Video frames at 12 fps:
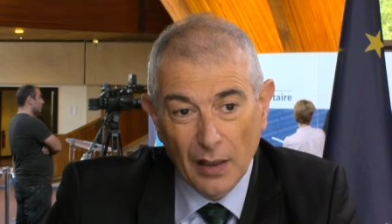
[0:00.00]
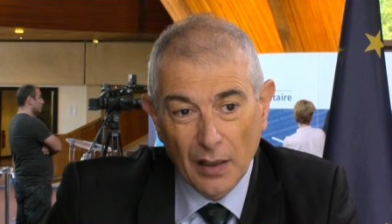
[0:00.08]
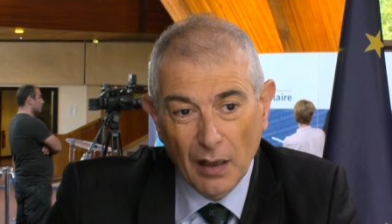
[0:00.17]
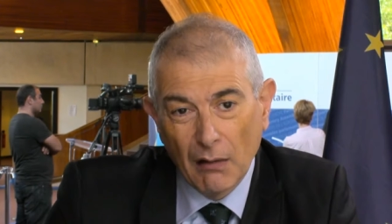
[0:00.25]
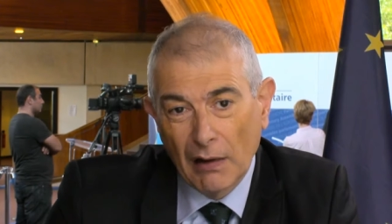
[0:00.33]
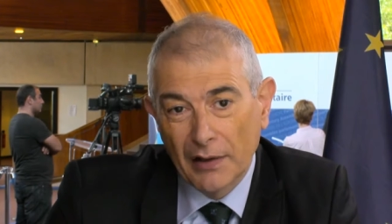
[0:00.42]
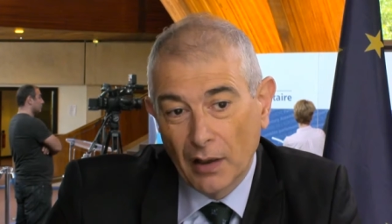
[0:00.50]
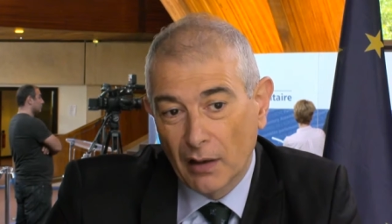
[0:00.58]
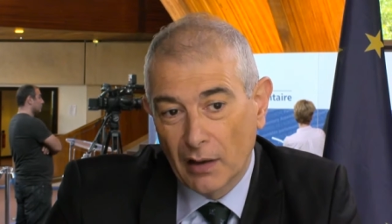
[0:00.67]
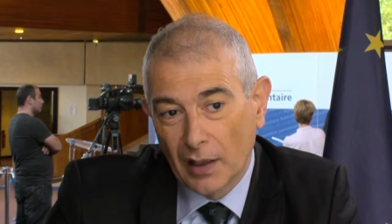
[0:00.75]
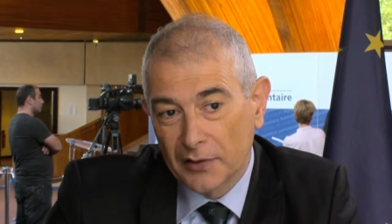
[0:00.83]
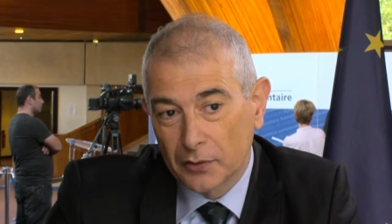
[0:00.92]

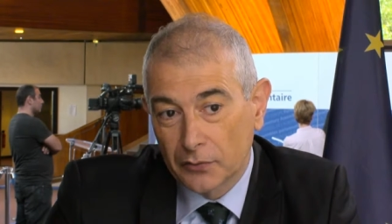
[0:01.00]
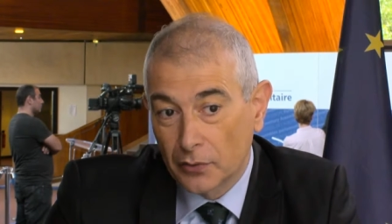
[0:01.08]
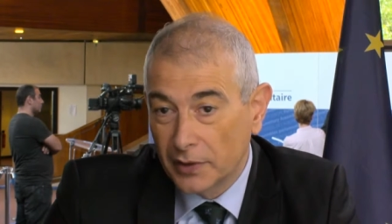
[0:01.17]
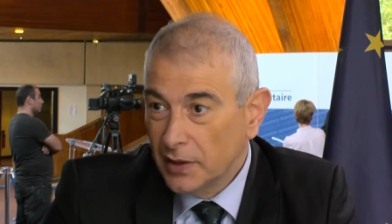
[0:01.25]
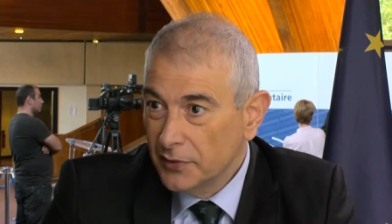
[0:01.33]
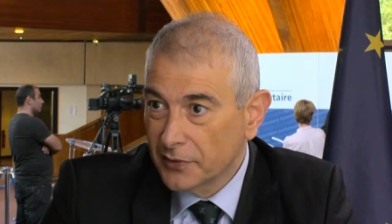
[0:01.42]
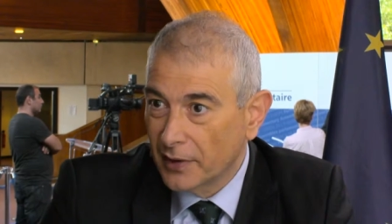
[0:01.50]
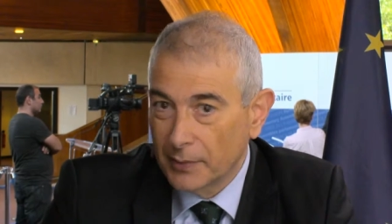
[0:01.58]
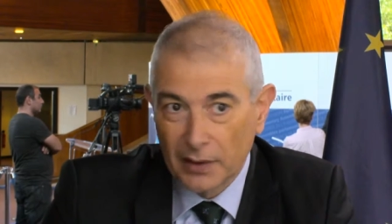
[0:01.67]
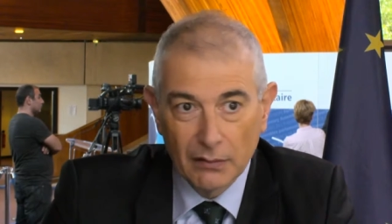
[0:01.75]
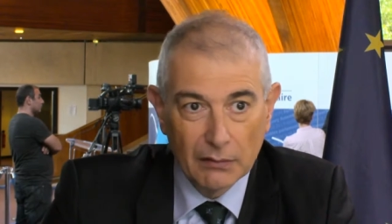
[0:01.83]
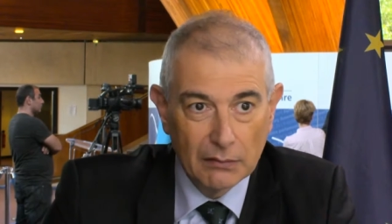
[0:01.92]
I, I, don't know either. I
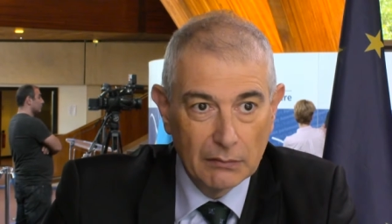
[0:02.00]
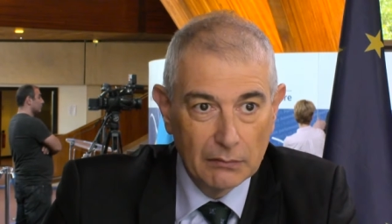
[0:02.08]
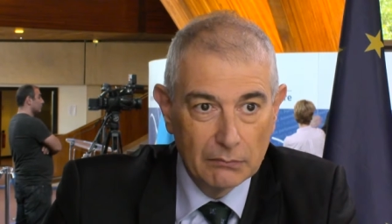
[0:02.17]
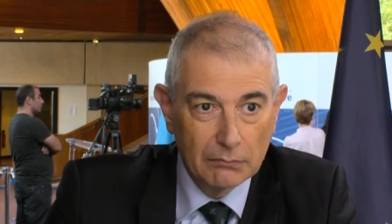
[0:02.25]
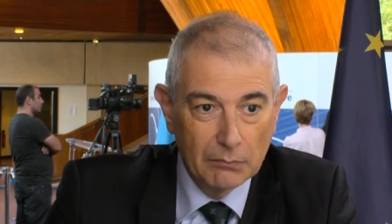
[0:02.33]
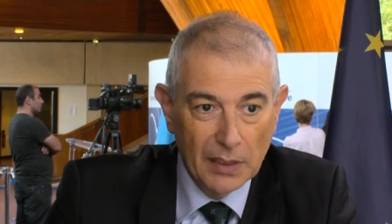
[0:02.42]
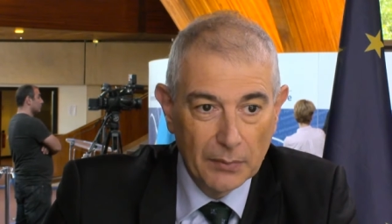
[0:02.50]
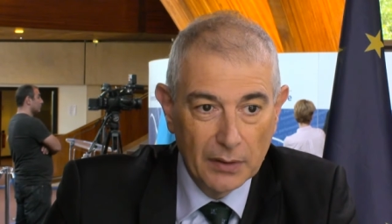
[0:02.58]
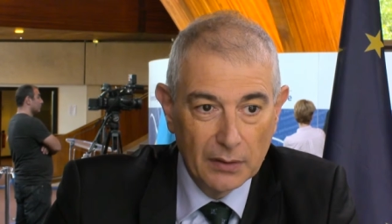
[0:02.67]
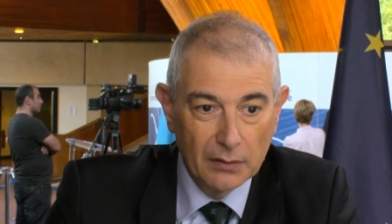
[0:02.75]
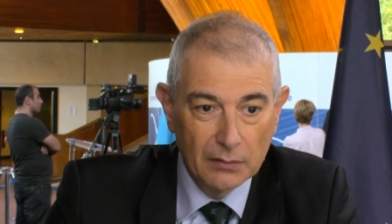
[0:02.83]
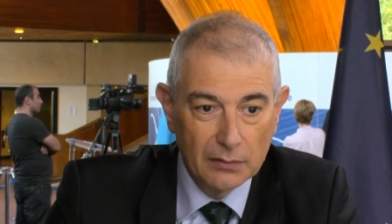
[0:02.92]
mean,
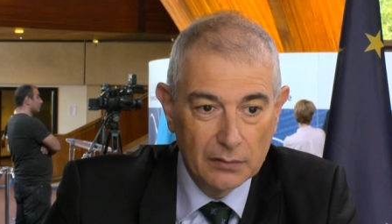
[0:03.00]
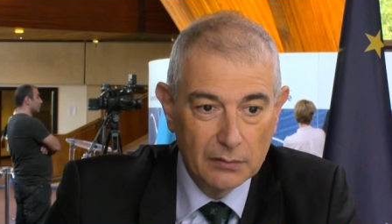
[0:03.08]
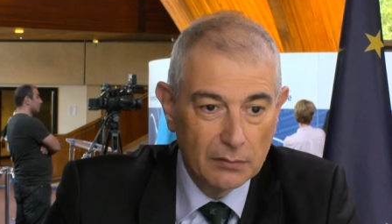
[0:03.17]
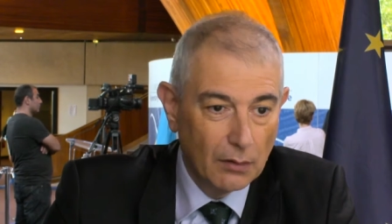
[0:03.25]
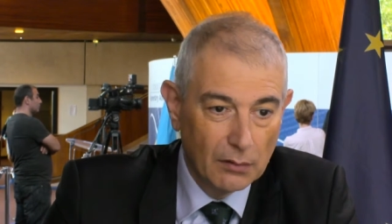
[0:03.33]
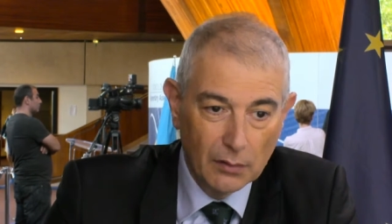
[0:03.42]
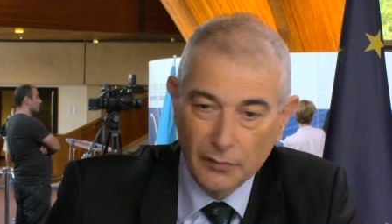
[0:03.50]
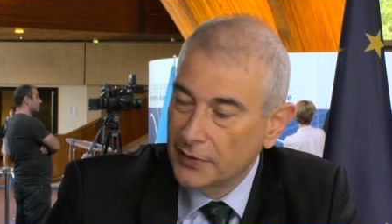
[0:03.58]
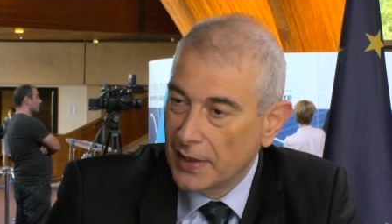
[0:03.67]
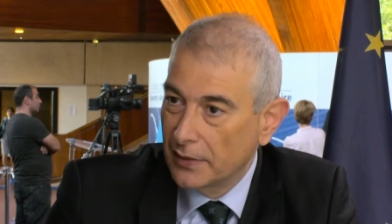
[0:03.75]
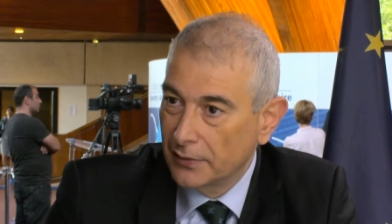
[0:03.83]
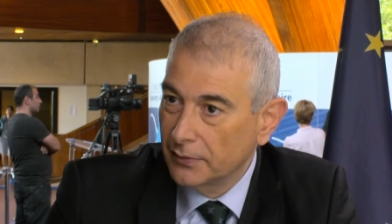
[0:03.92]
maybe
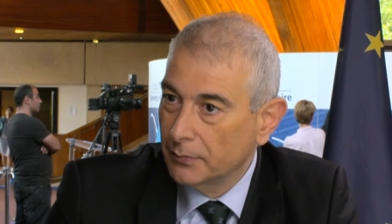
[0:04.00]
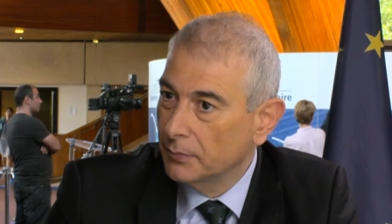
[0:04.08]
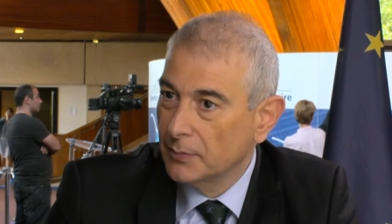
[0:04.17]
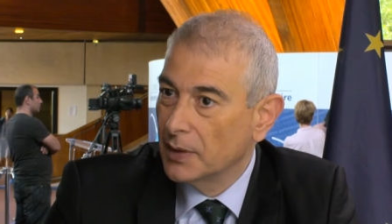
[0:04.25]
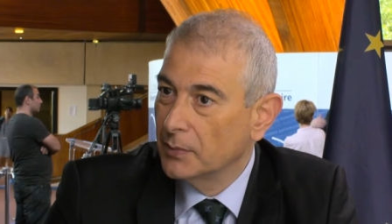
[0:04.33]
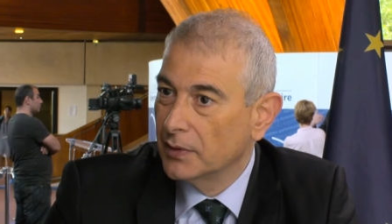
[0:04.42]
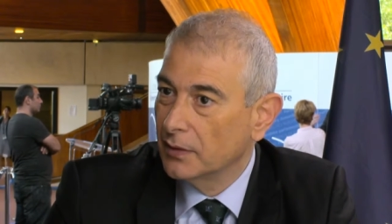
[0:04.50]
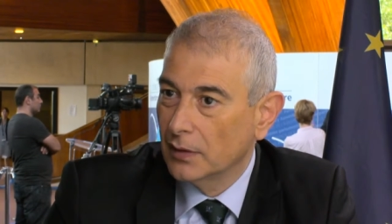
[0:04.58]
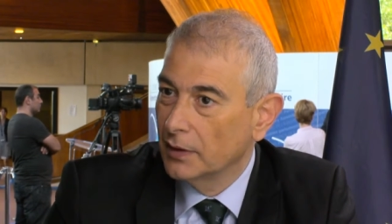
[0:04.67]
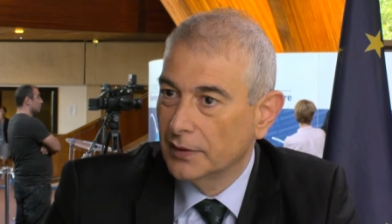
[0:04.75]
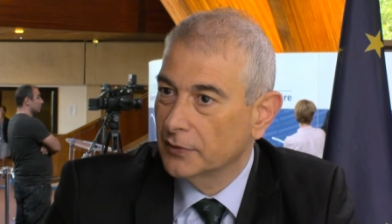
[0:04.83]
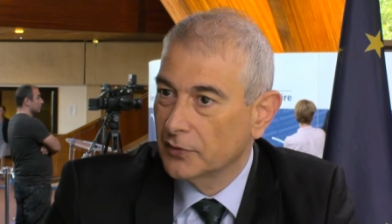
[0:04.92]
there, maybe
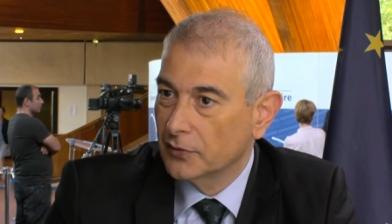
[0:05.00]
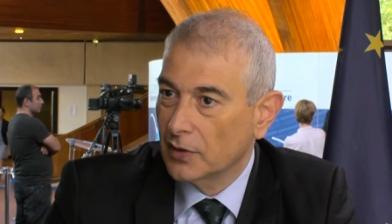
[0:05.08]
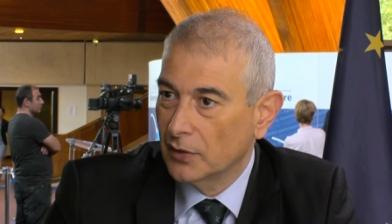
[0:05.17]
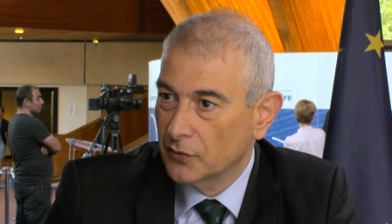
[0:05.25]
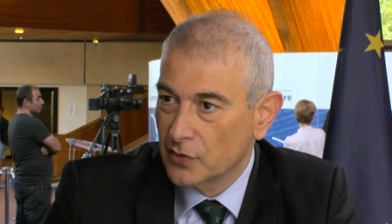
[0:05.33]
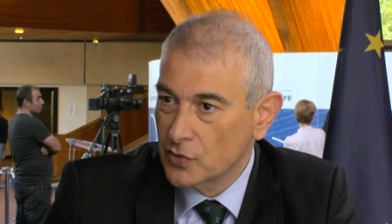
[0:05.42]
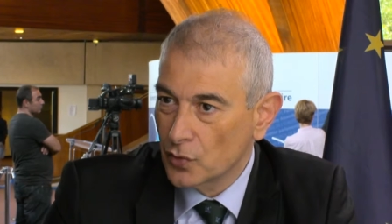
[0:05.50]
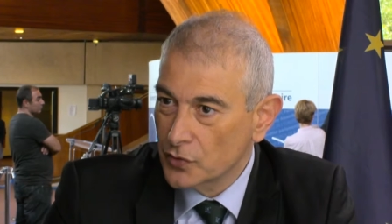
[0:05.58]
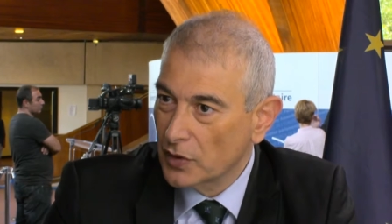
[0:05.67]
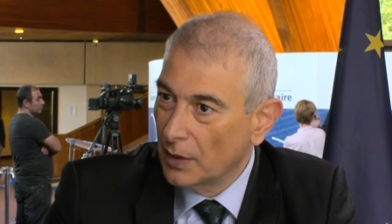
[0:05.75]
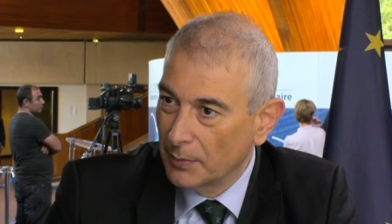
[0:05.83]
in other countries also.